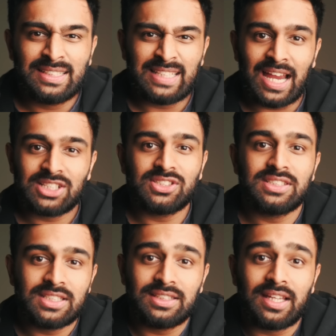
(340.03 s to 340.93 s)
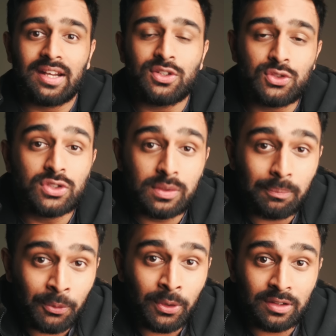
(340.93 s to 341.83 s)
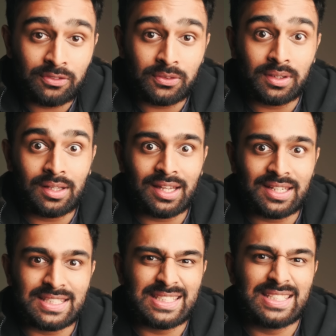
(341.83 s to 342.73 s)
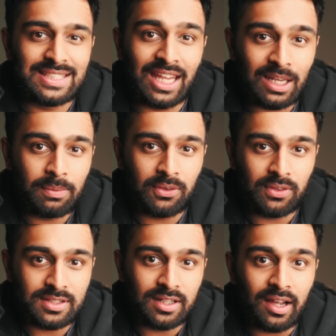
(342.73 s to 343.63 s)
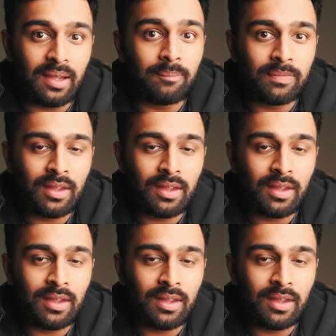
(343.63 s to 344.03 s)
to actually sit down and do some work for a sustained period of time.